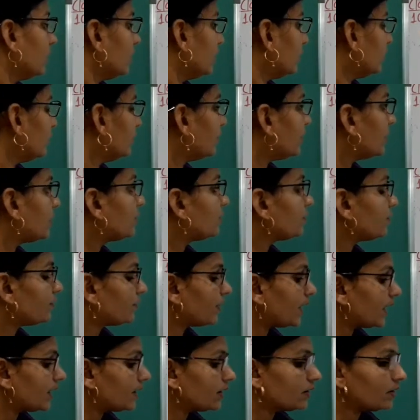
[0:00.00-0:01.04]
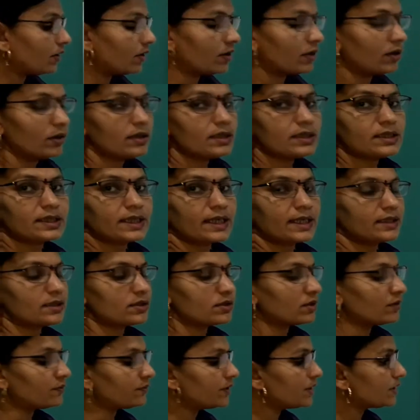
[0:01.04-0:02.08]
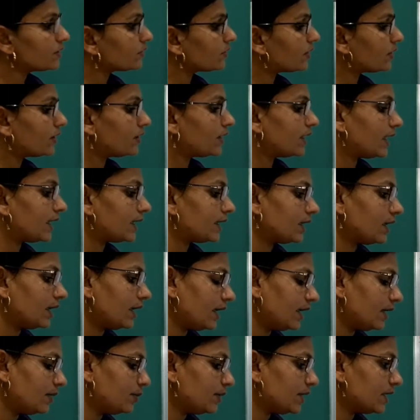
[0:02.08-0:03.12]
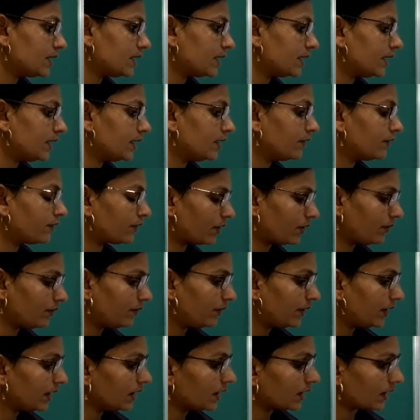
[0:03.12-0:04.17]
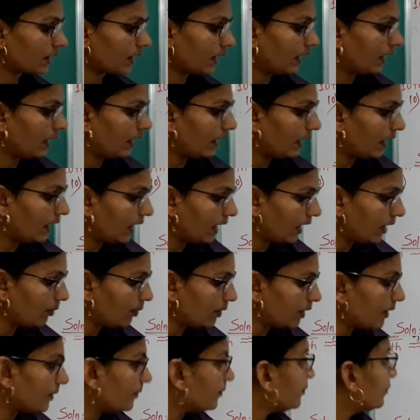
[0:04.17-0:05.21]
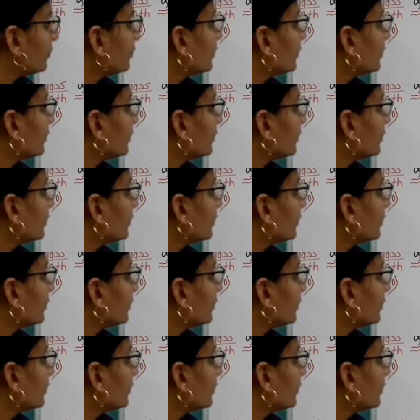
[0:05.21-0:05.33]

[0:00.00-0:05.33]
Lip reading: you have to find the all sides of this quadrilateral ABCD from figure. AB